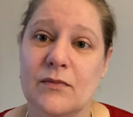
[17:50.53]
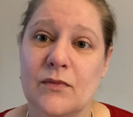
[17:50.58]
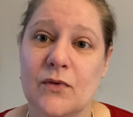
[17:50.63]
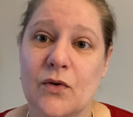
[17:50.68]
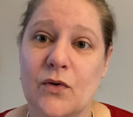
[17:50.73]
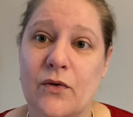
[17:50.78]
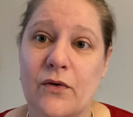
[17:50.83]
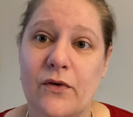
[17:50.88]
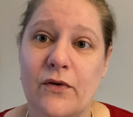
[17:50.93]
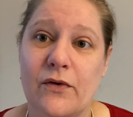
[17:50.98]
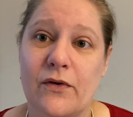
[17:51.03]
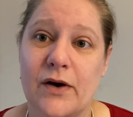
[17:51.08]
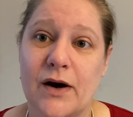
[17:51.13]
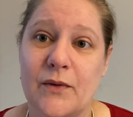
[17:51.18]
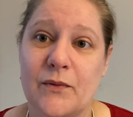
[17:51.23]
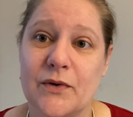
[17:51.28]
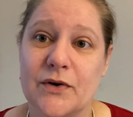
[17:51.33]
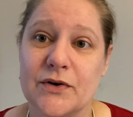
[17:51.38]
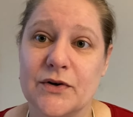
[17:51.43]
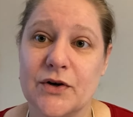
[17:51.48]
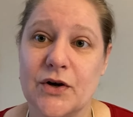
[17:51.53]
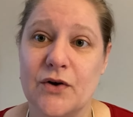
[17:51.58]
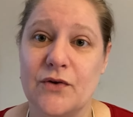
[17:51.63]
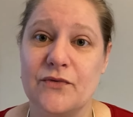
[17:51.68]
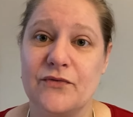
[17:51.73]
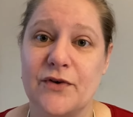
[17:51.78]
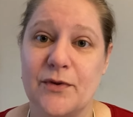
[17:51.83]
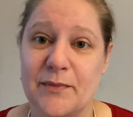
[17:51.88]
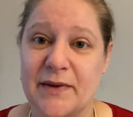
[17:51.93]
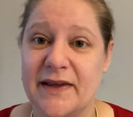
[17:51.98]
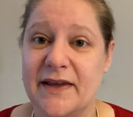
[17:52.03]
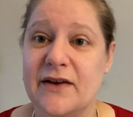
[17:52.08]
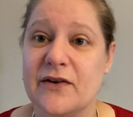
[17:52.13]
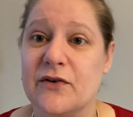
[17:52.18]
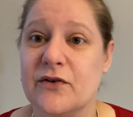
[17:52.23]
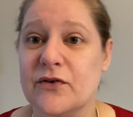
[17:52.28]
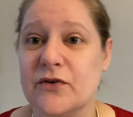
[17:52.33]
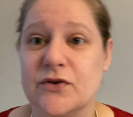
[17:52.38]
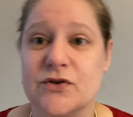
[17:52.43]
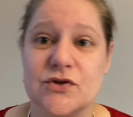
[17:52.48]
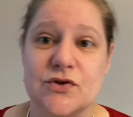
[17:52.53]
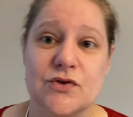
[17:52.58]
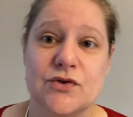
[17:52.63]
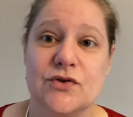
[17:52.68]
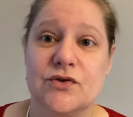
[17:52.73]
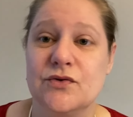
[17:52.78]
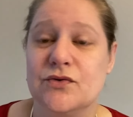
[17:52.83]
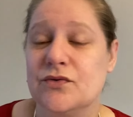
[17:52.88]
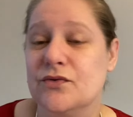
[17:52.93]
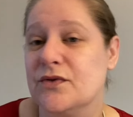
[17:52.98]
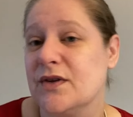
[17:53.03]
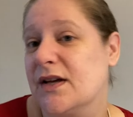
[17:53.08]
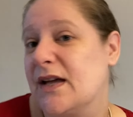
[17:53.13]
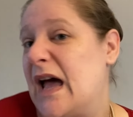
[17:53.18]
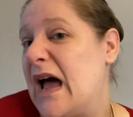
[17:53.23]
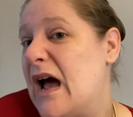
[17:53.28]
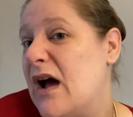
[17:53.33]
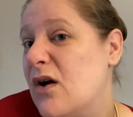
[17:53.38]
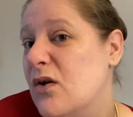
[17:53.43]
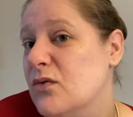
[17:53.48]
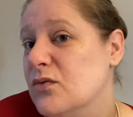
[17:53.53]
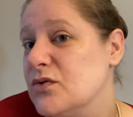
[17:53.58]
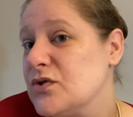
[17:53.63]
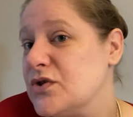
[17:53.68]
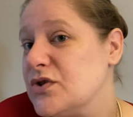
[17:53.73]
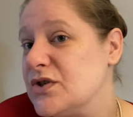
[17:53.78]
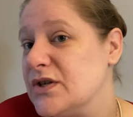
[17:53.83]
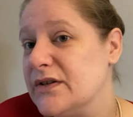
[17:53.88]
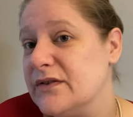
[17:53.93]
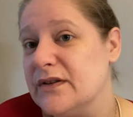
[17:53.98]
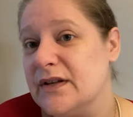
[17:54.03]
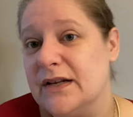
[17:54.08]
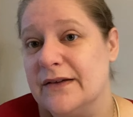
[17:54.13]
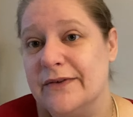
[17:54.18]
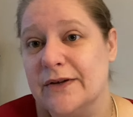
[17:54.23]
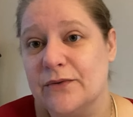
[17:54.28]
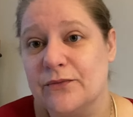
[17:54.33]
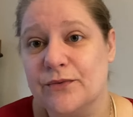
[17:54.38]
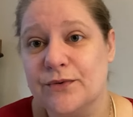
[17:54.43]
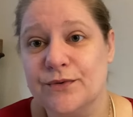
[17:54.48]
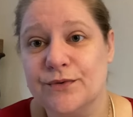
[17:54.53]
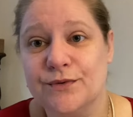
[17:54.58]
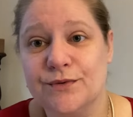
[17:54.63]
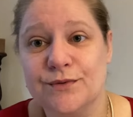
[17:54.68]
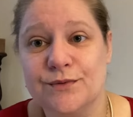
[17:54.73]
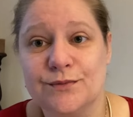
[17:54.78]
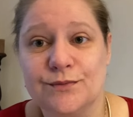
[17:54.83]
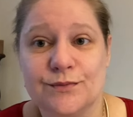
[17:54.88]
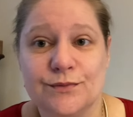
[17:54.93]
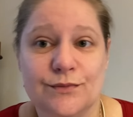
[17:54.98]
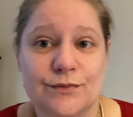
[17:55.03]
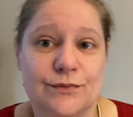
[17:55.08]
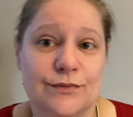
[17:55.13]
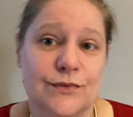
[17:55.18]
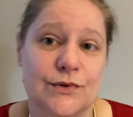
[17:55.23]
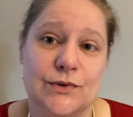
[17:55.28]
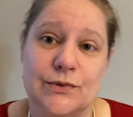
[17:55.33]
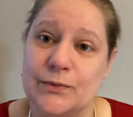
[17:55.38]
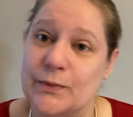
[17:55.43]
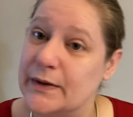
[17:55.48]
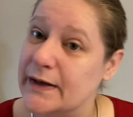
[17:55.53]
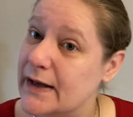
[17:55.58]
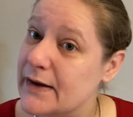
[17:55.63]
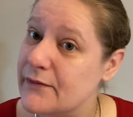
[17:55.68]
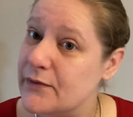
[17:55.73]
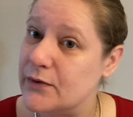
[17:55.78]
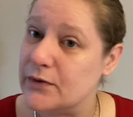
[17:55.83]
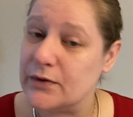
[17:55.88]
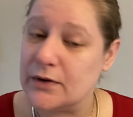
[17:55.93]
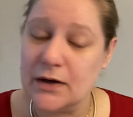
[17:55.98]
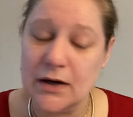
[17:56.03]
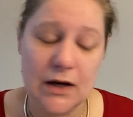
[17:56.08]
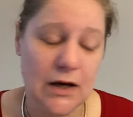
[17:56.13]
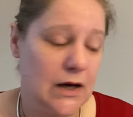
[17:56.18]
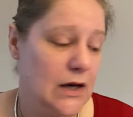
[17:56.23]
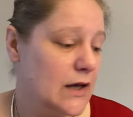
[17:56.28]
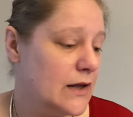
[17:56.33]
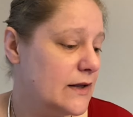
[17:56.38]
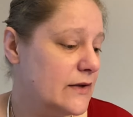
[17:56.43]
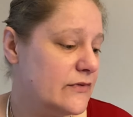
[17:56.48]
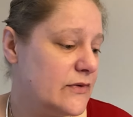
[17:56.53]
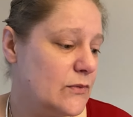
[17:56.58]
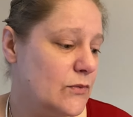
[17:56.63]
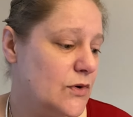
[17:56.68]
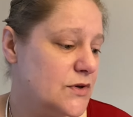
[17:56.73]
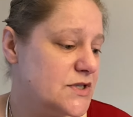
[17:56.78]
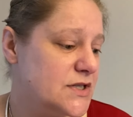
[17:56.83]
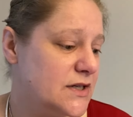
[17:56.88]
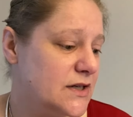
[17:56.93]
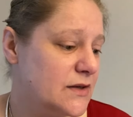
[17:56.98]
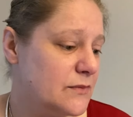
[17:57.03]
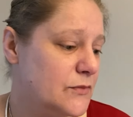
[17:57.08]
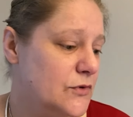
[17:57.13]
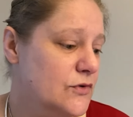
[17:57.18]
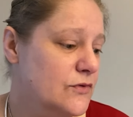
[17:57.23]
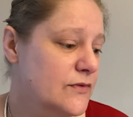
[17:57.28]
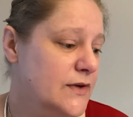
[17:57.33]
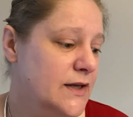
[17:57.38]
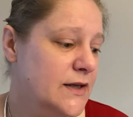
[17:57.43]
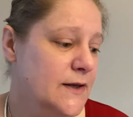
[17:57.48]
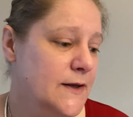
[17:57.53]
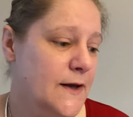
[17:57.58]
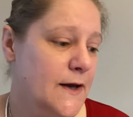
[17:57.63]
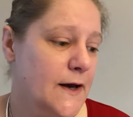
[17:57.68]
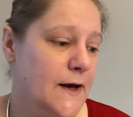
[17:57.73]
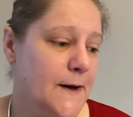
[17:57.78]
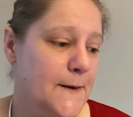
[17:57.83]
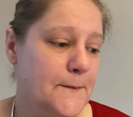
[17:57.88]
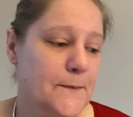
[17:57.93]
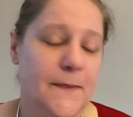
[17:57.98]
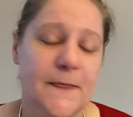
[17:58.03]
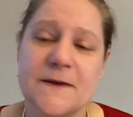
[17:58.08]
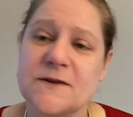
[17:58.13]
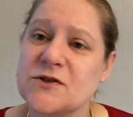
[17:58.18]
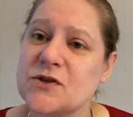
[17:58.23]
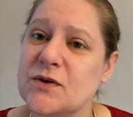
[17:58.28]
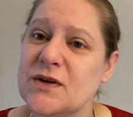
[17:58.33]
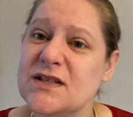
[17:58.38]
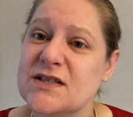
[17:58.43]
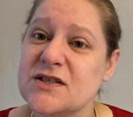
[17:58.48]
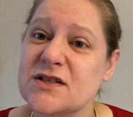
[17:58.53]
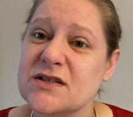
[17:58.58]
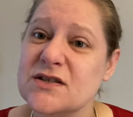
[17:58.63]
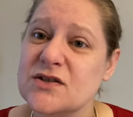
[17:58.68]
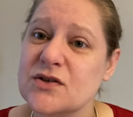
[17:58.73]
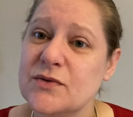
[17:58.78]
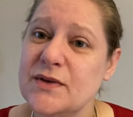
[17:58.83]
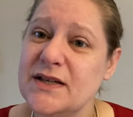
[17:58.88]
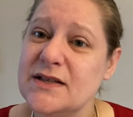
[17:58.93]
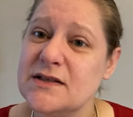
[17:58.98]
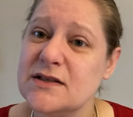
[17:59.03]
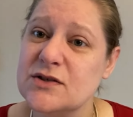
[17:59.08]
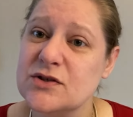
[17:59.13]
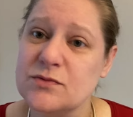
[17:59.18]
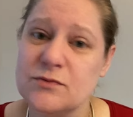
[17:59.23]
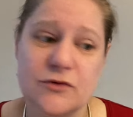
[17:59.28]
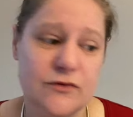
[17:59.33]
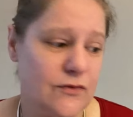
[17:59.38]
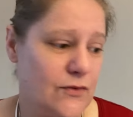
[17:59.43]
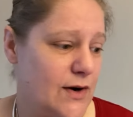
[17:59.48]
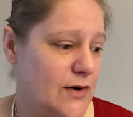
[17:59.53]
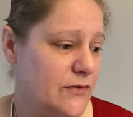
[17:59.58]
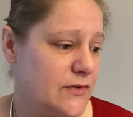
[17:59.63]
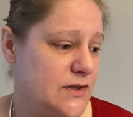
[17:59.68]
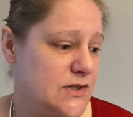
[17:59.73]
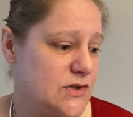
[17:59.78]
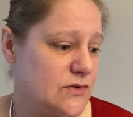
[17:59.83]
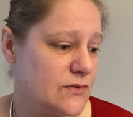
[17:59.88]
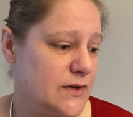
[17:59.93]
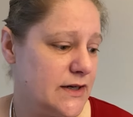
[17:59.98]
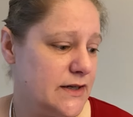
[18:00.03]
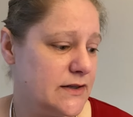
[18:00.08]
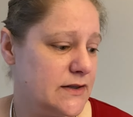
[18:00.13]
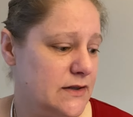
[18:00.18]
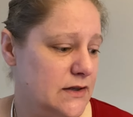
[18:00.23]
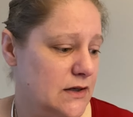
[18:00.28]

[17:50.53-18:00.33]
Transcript: Or I would go from here to the couch in the living room or whatever, if I'm watching a movie. So it's just so easy to move around this crate.